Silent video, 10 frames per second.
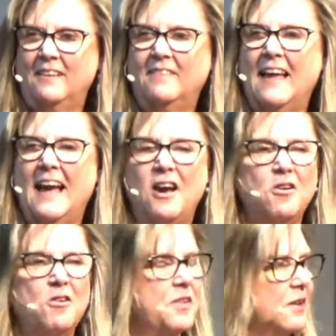
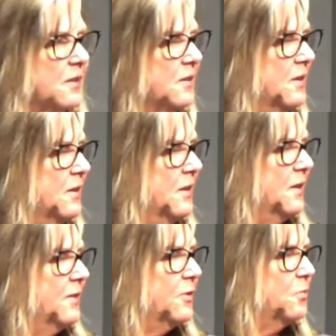Allow the
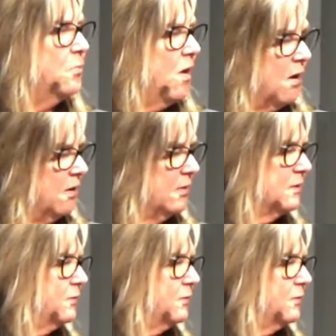walls